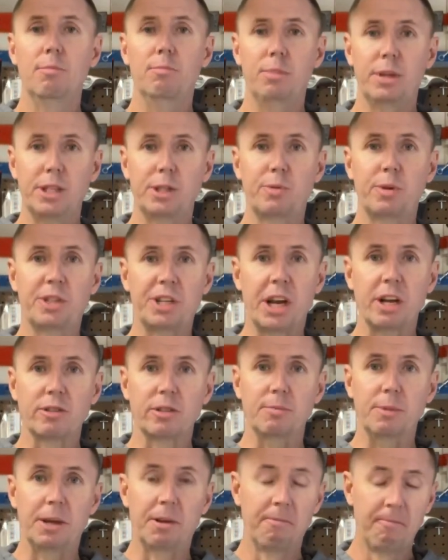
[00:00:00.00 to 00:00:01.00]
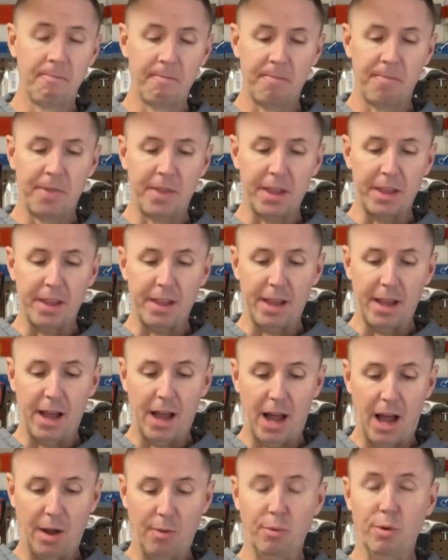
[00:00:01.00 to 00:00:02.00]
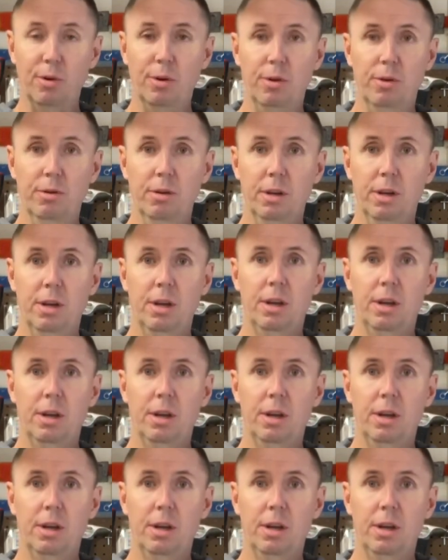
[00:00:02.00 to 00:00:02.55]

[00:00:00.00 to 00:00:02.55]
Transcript: please reach out to me. I will